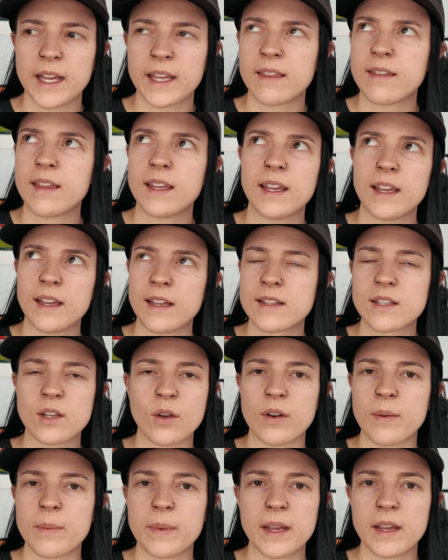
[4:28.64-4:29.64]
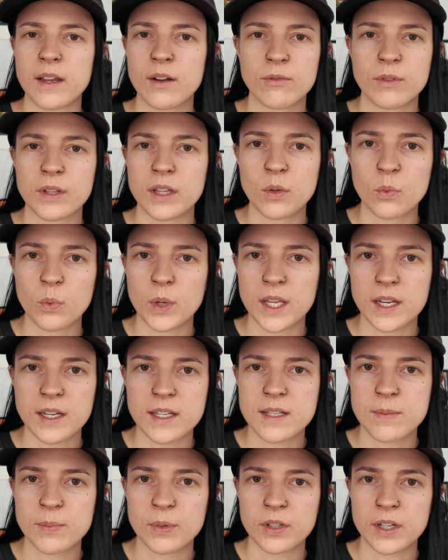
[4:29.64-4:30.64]
thinking it's going to be a really weird
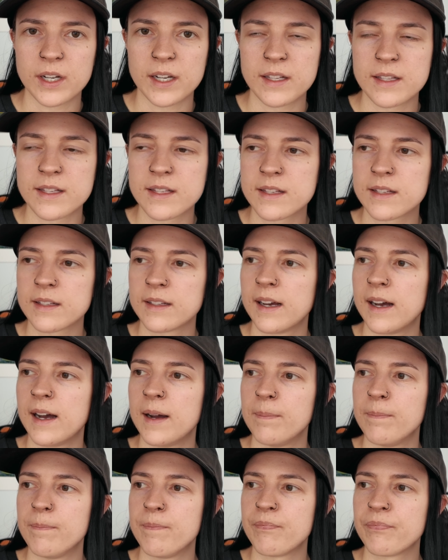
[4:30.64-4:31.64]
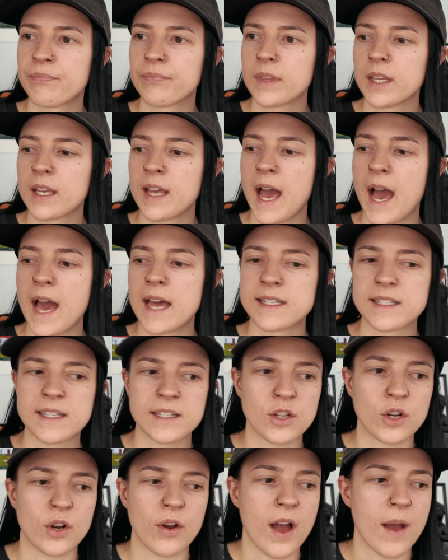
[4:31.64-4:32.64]
experience. And,
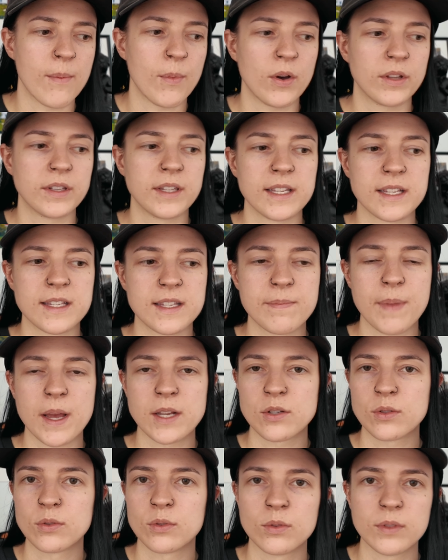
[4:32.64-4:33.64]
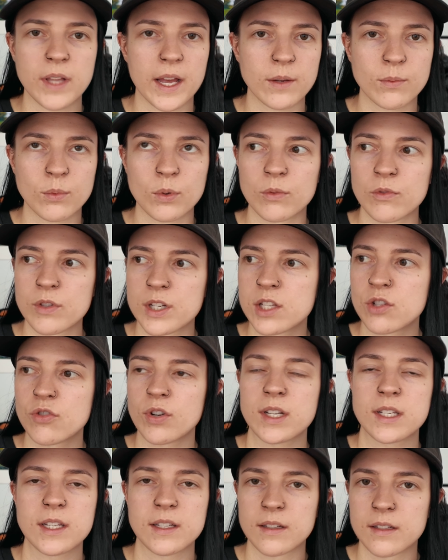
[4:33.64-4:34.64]
I'm on this special,
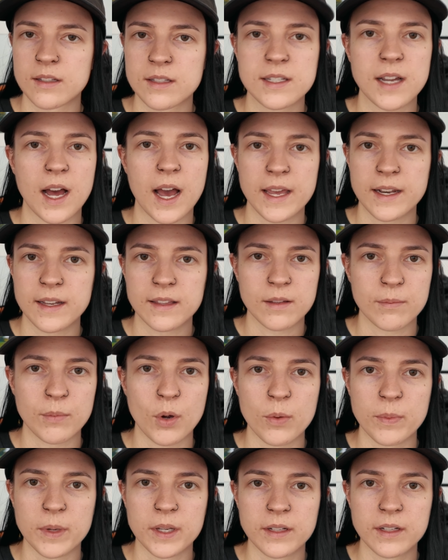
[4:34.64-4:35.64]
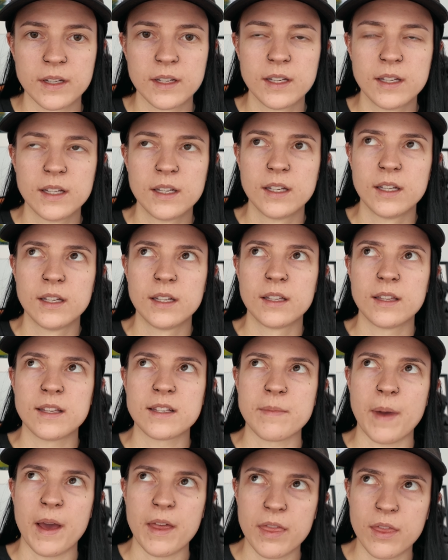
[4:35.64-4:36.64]
restricted diet at the moment.
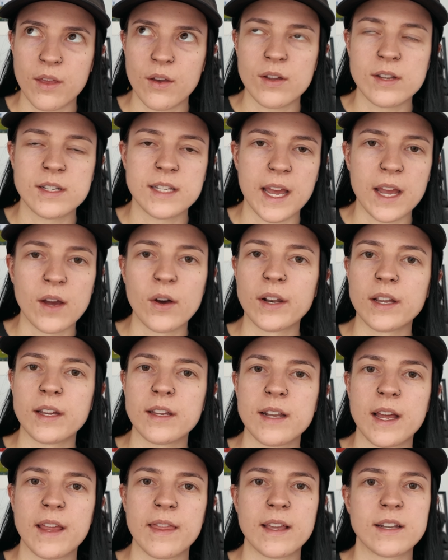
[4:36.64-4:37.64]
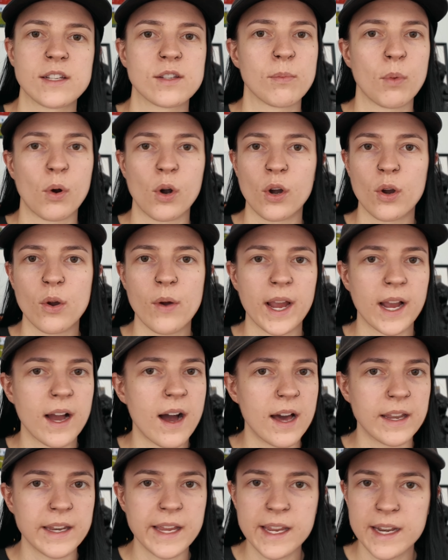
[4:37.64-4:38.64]
This is my 3rd day on it, and then tomorrow I
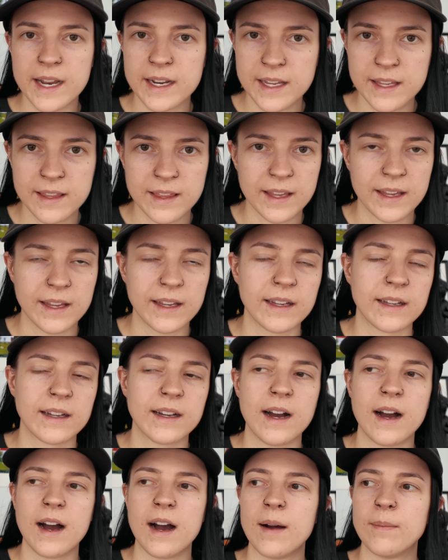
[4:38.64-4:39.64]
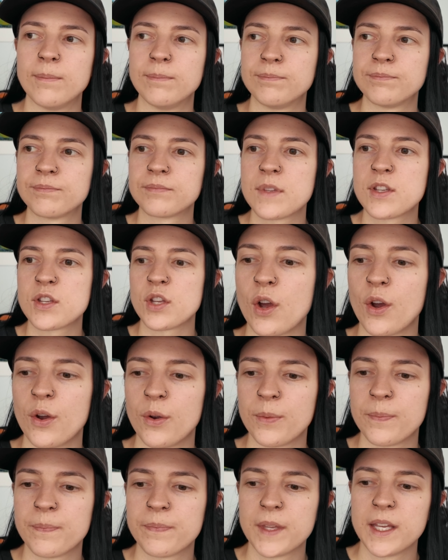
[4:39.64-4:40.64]
can't eat anything.
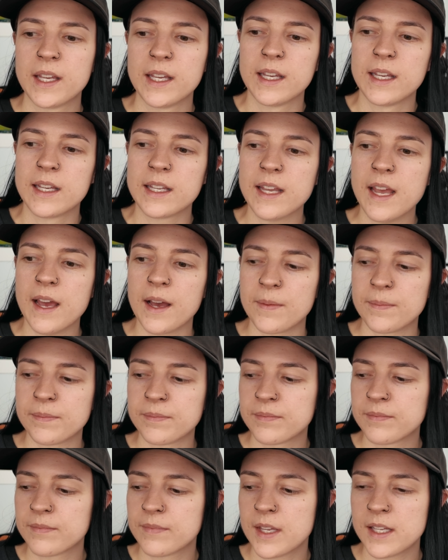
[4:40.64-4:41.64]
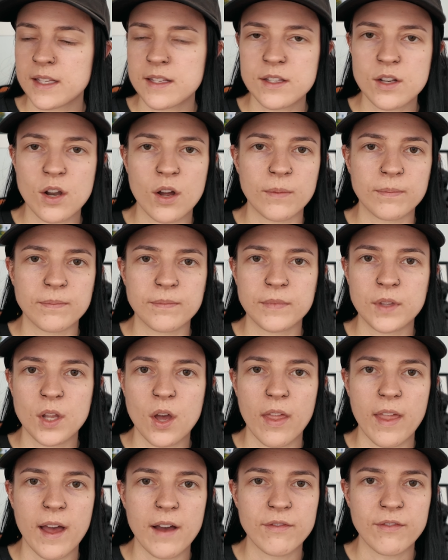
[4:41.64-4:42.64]
So yeah, it's not
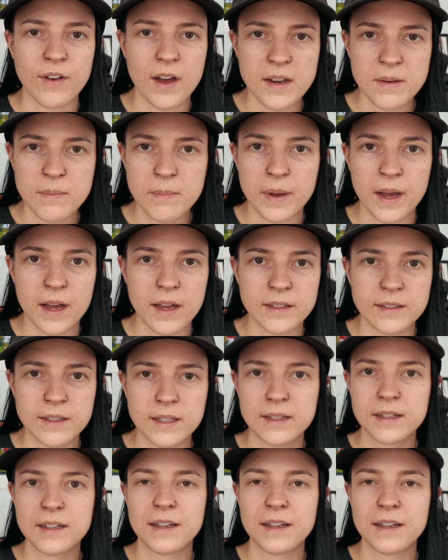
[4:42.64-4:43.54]
that fun, but